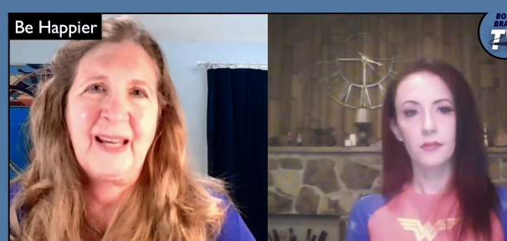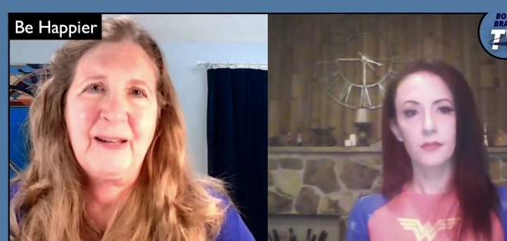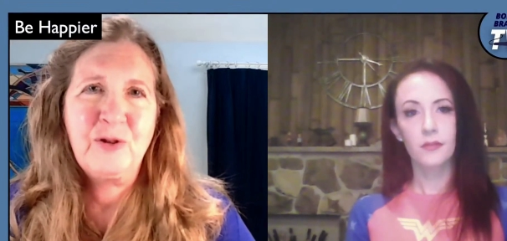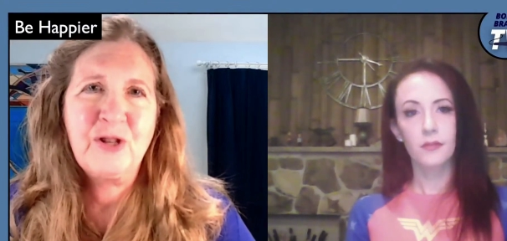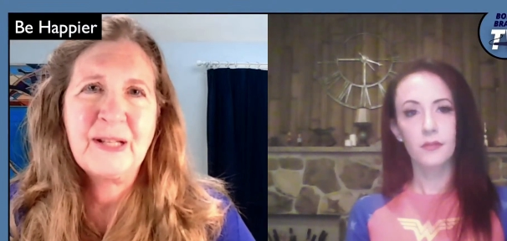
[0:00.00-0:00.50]

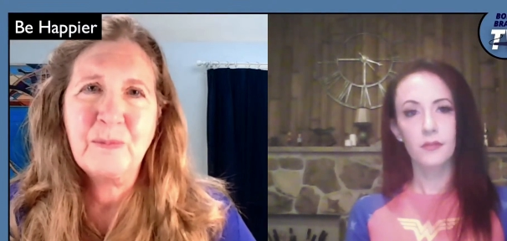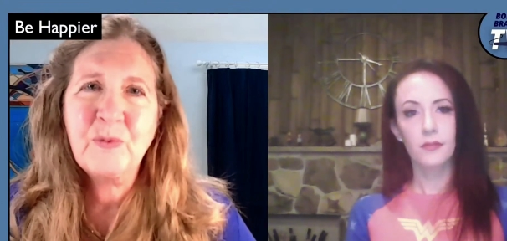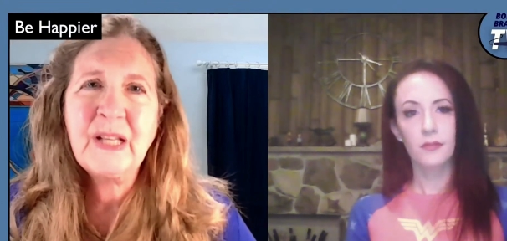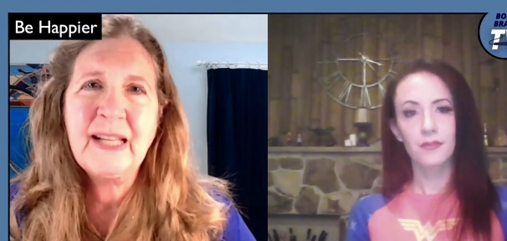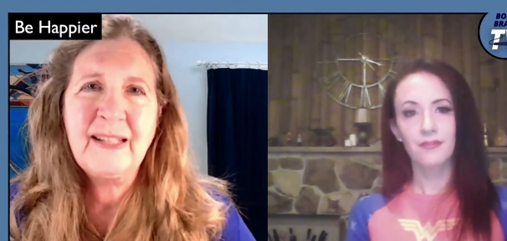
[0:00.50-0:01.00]
Speaker 1: and some
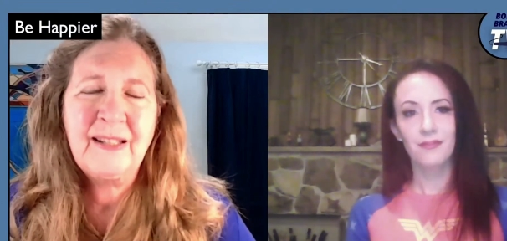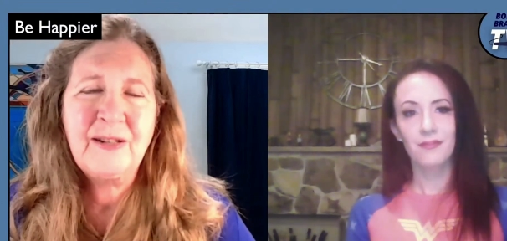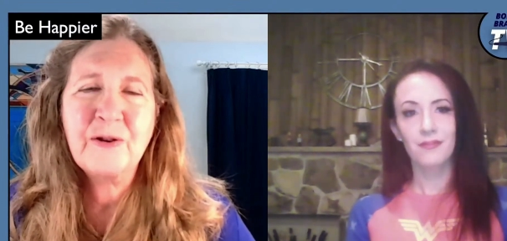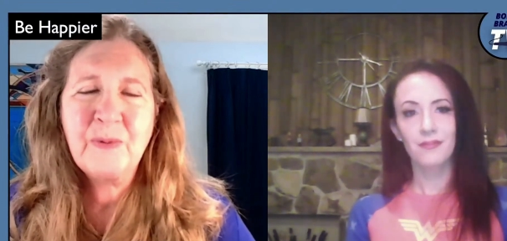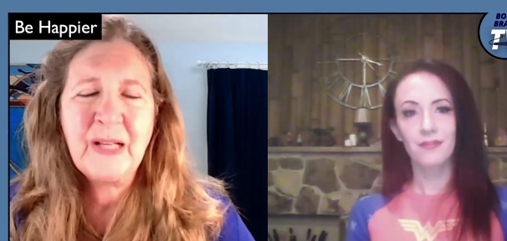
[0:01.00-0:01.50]
really
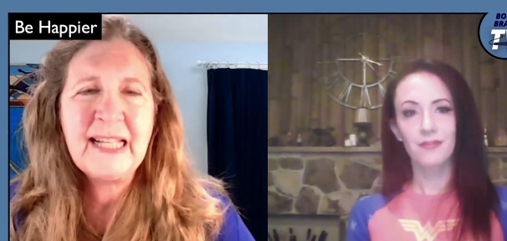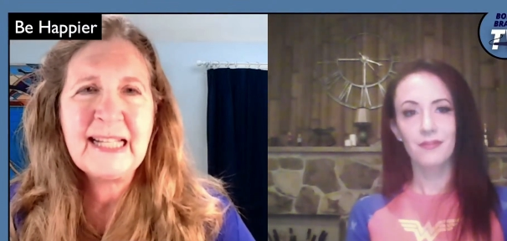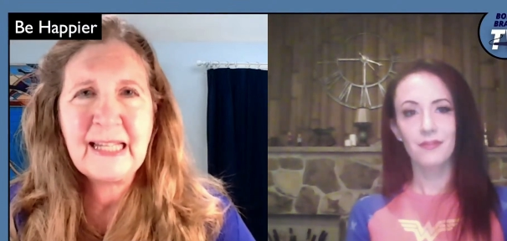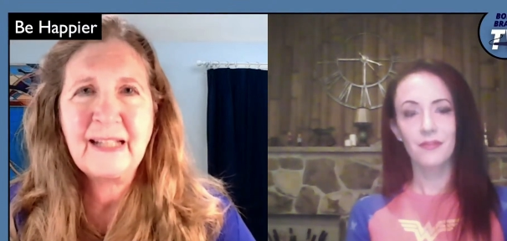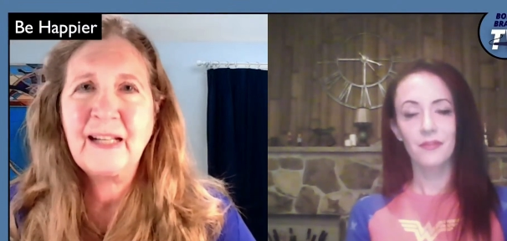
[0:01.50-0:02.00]
your really
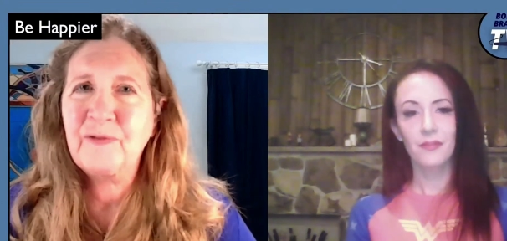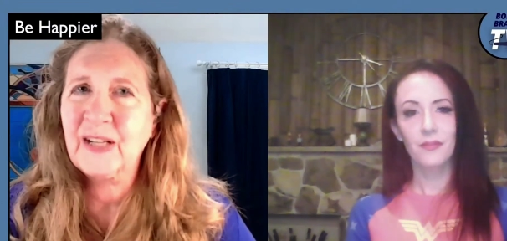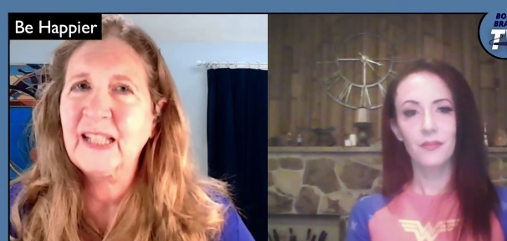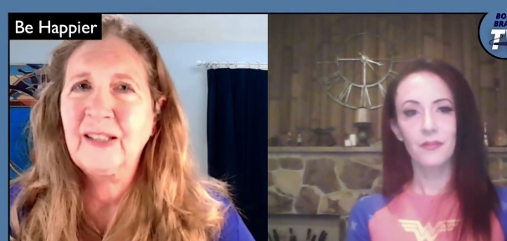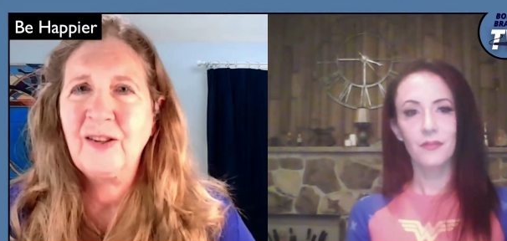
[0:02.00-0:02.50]

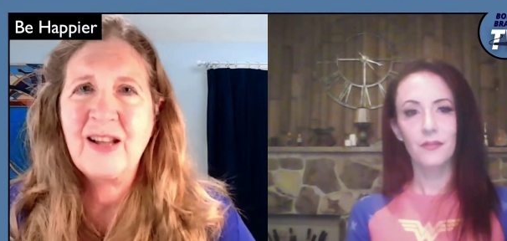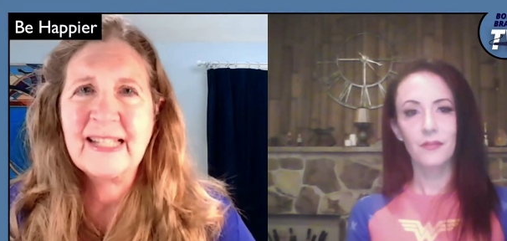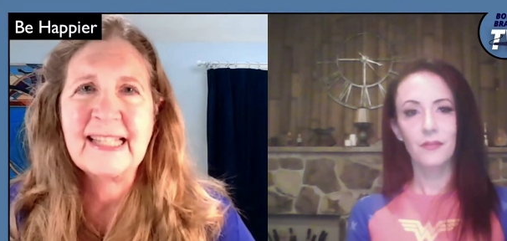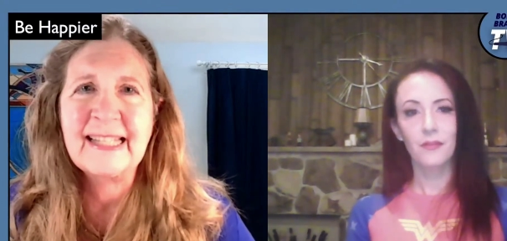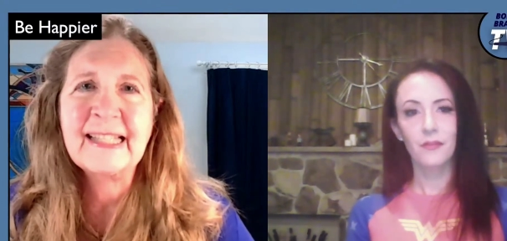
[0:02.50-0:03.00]
significant
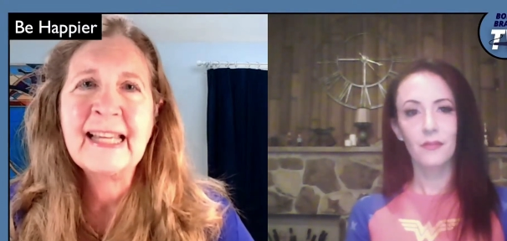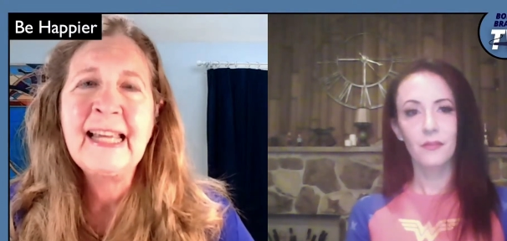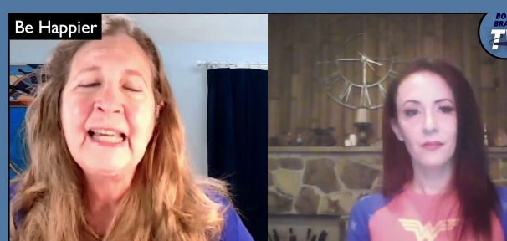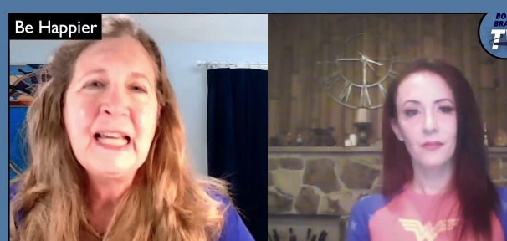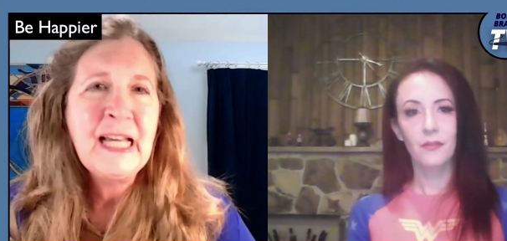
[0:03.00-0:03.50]
losses.
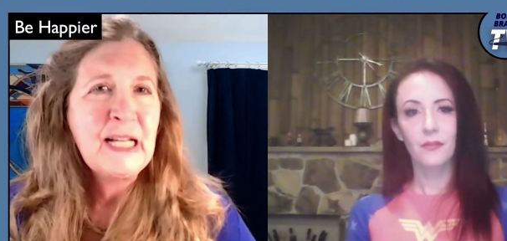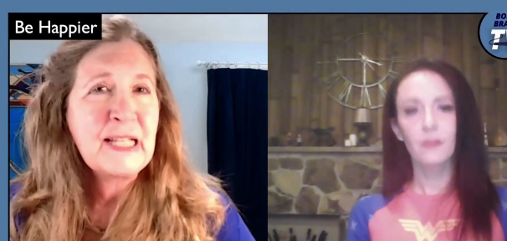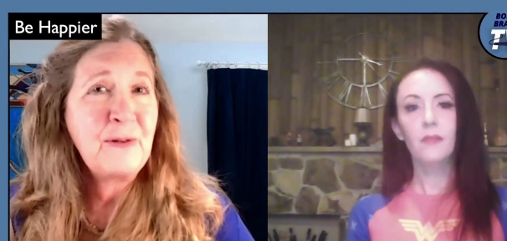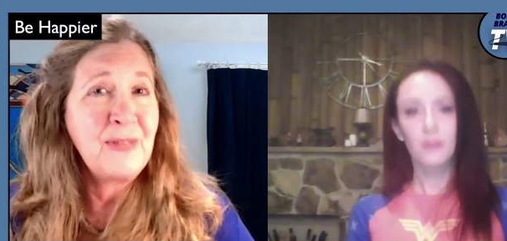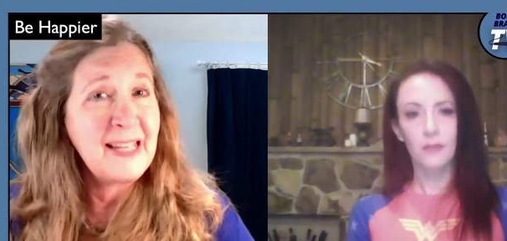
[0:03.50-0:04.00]

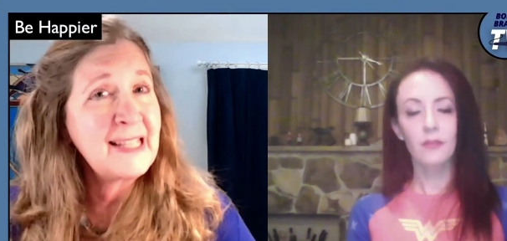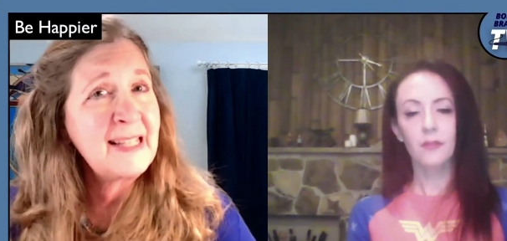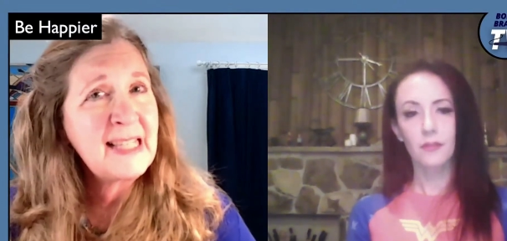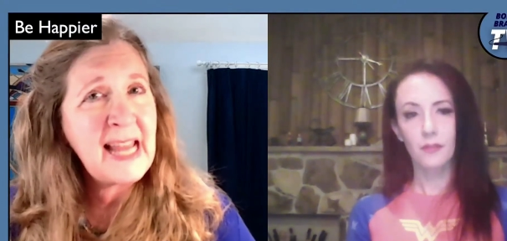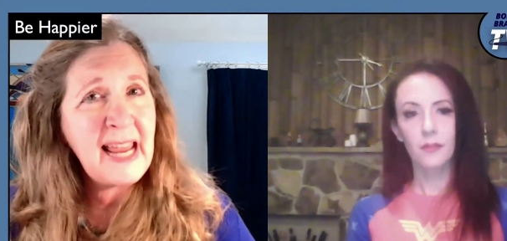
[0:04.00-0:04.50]
So this
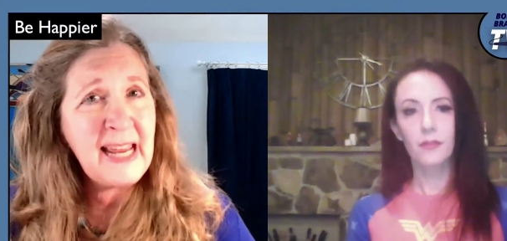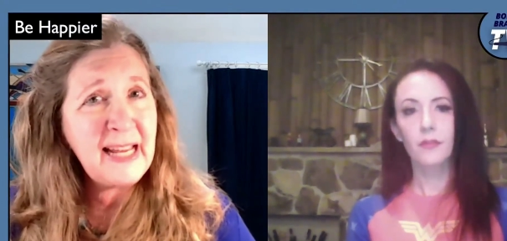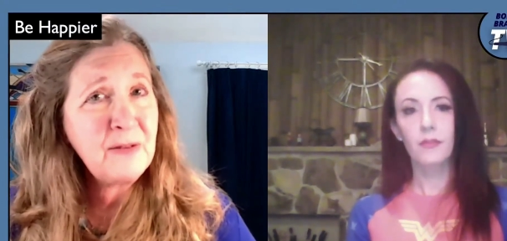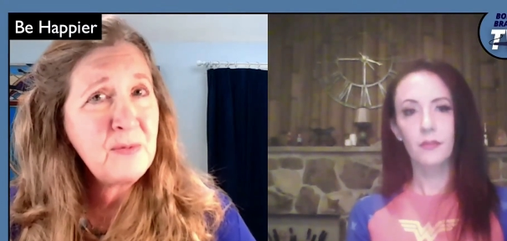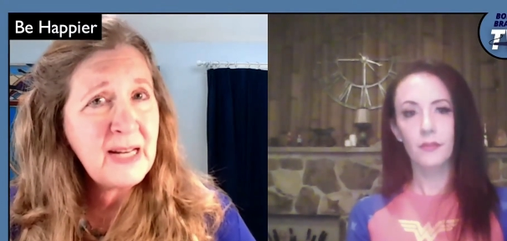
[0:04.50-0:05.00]
is
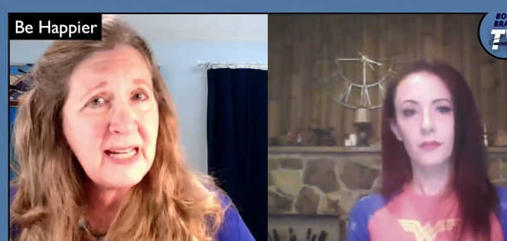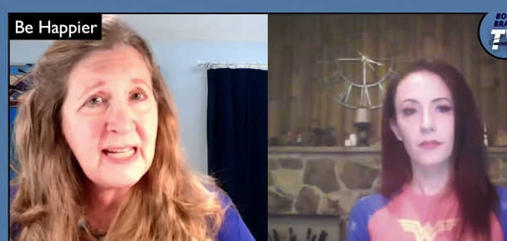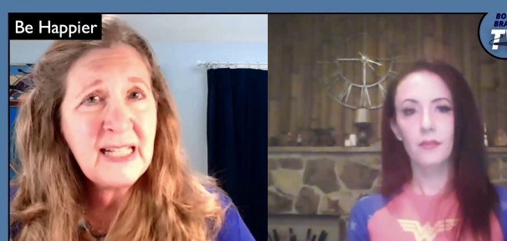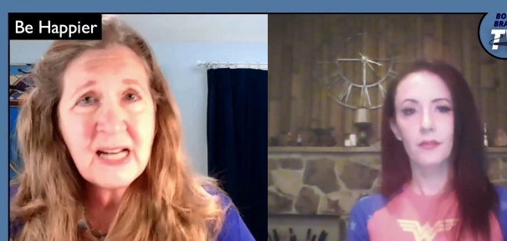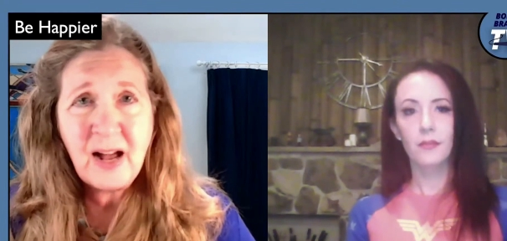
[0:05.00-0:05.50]
Anne
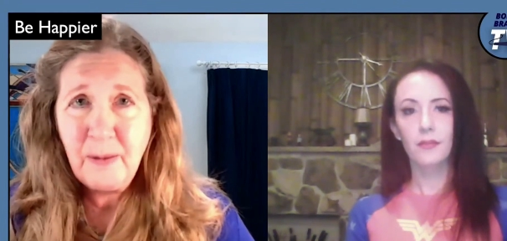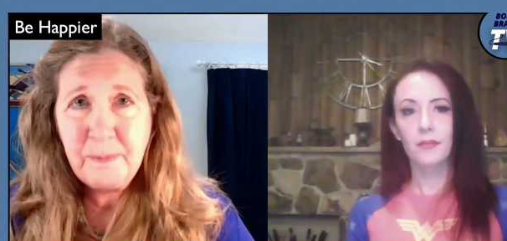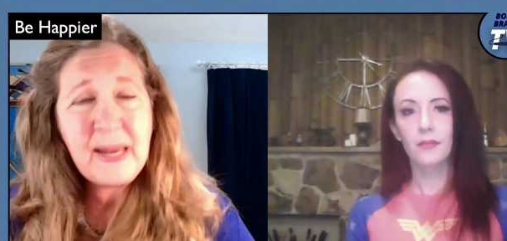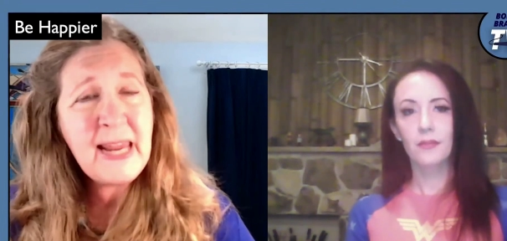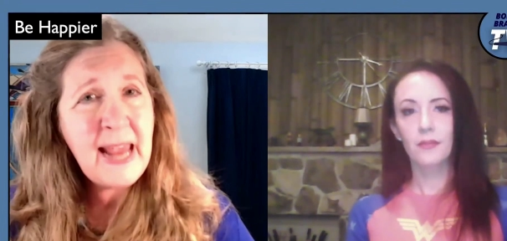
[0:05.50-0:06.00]
Reid on
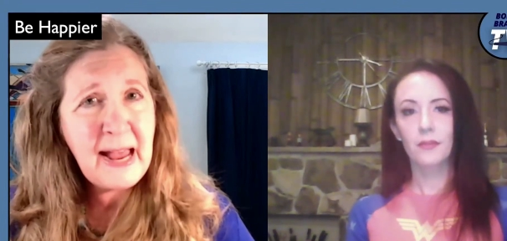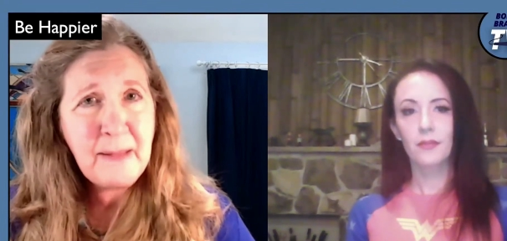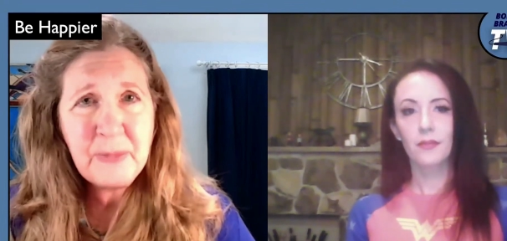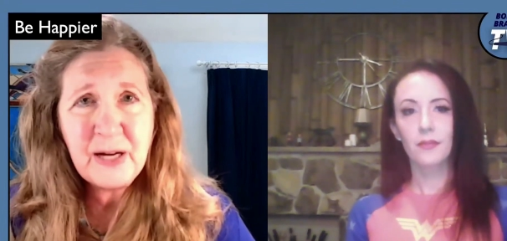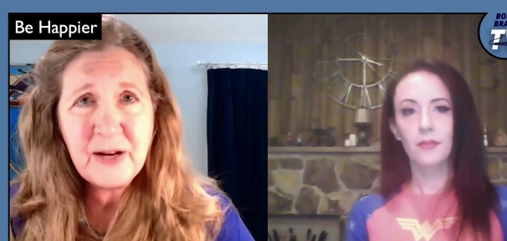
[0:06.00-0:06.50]
Be
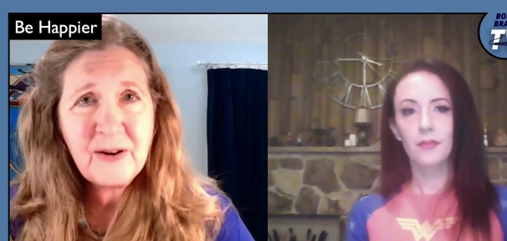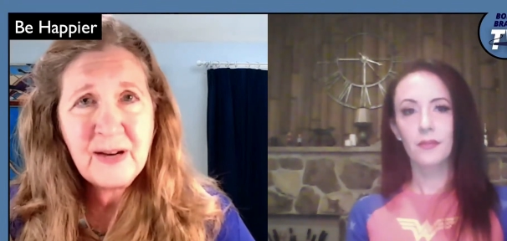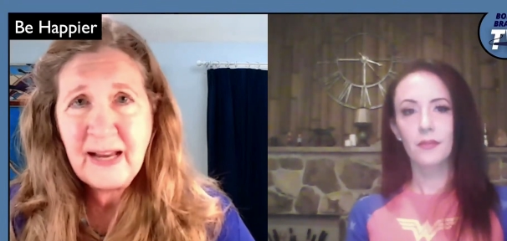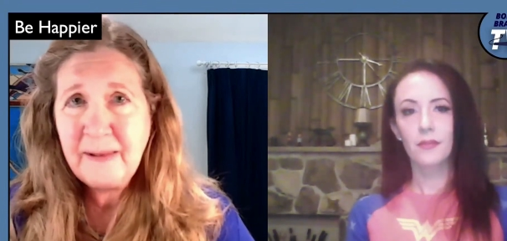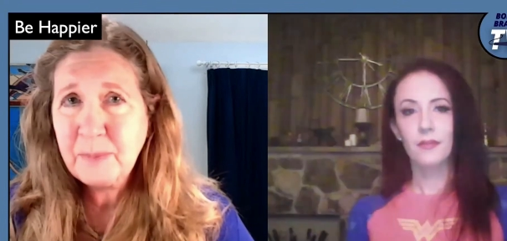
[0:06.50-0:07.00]

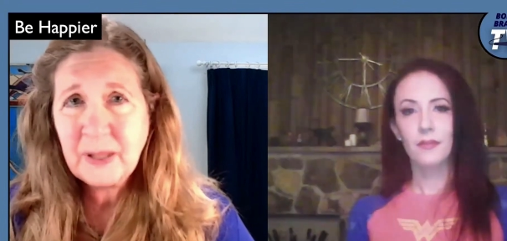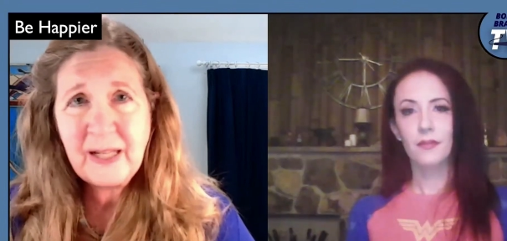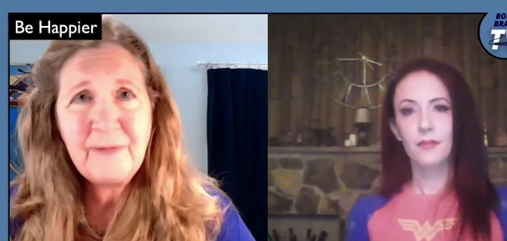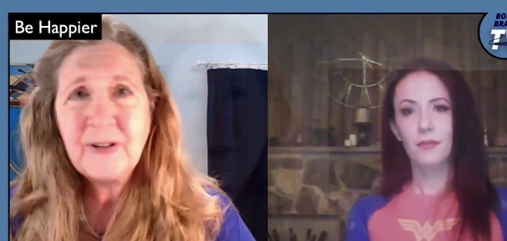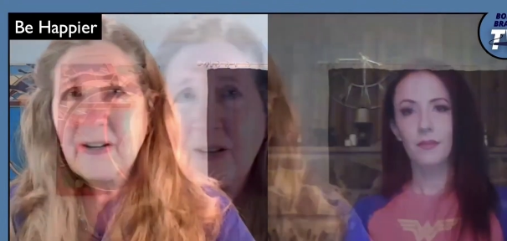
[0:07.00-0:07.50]
Happier and believe